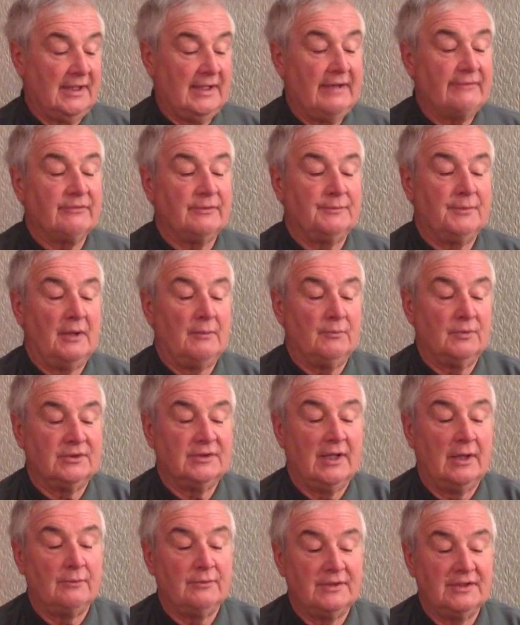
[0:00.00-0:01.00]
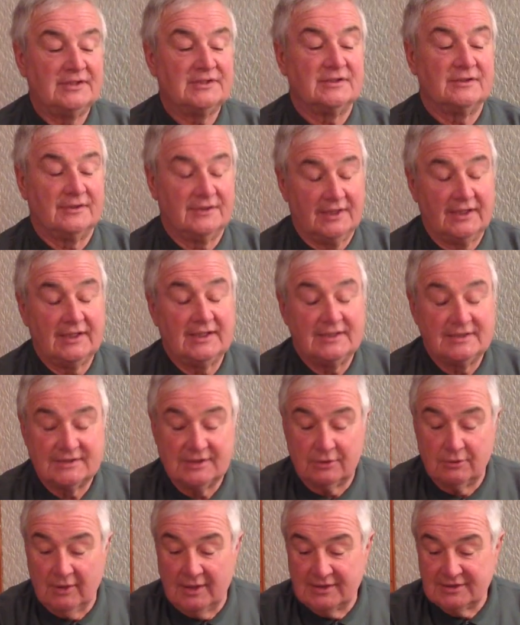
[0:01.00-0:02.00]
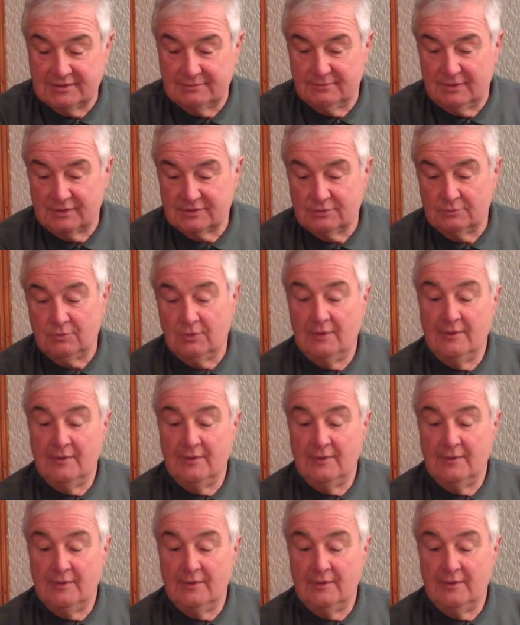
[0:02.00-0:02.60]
Everyone would know this and think it's a grazing muzzle.